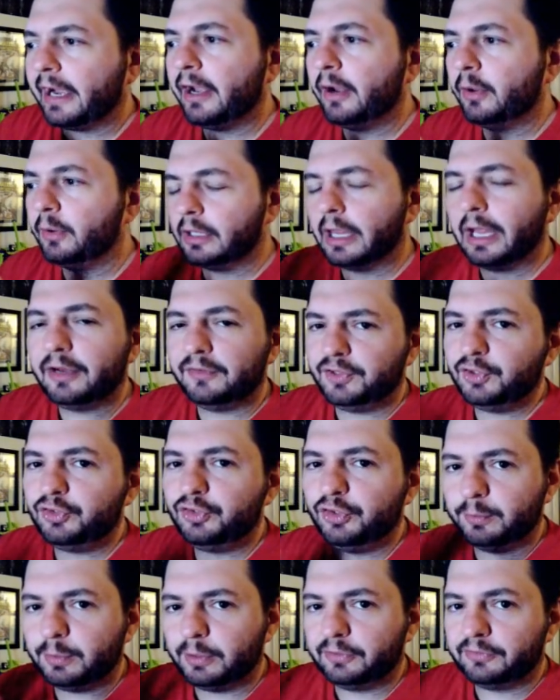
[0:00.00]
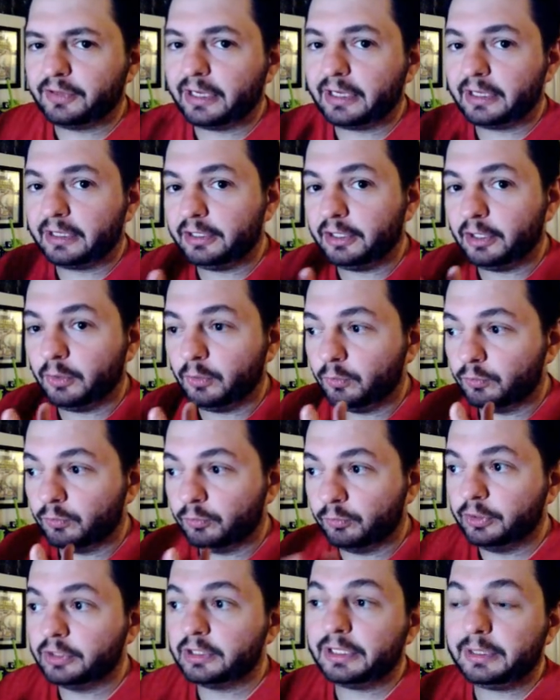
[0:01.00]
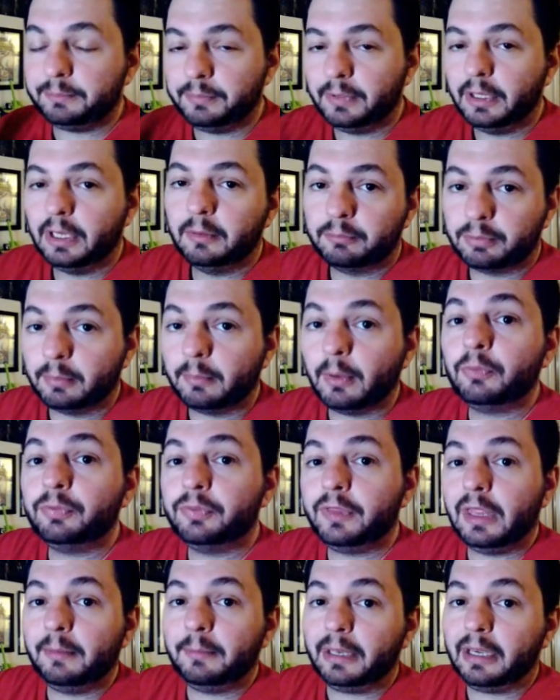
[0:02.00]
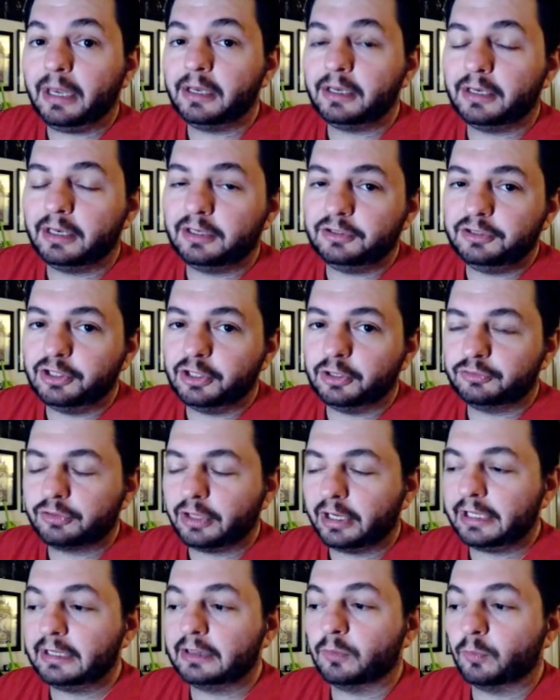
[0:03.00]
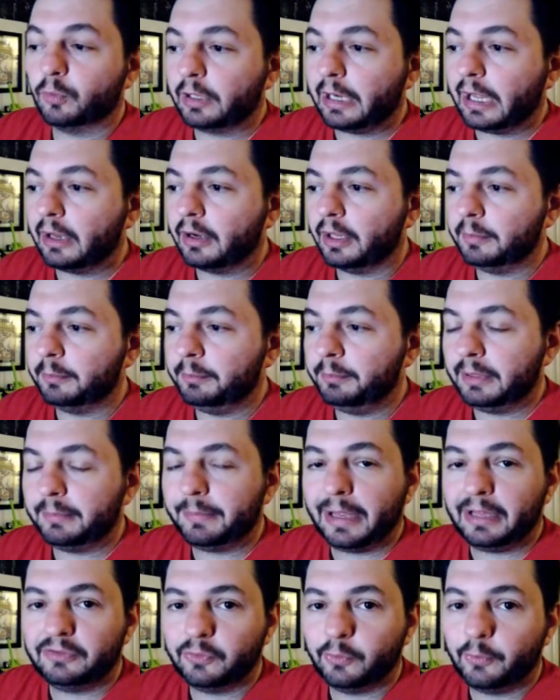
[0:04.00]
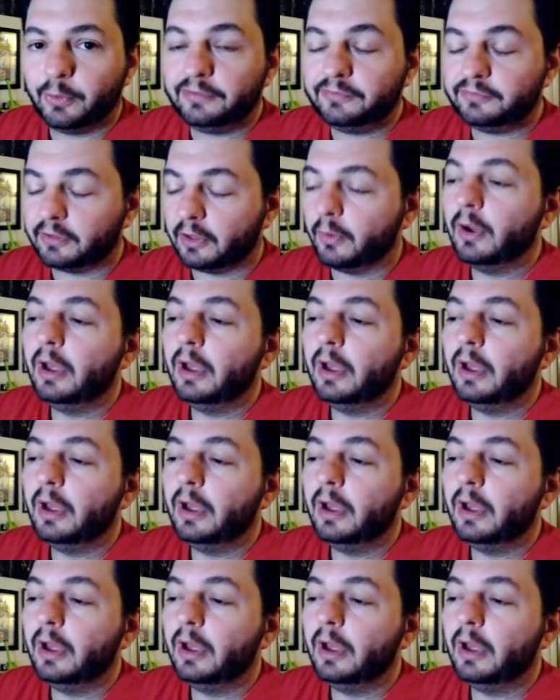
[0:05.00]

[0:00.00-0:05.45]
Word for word: and I know a lot of YouTubers like you know really promote them and and then you know try to get the word out on Big Bad Toys.